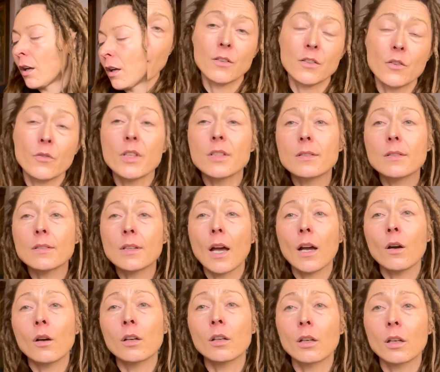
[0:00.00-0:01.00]
So this is
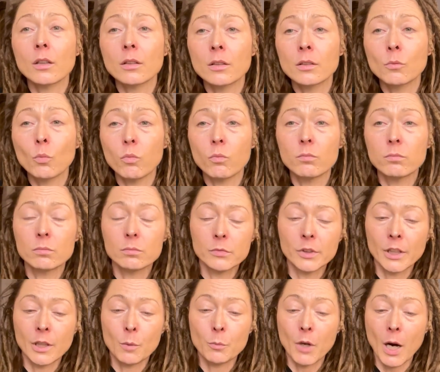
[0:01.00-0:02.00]
a
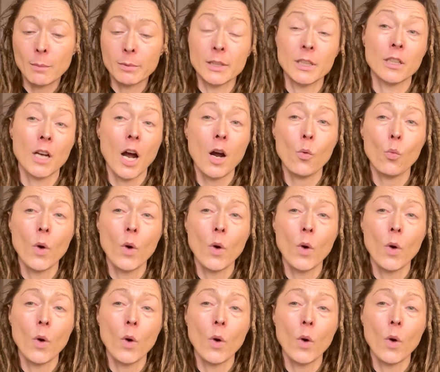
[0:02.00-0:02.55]
you know, probably not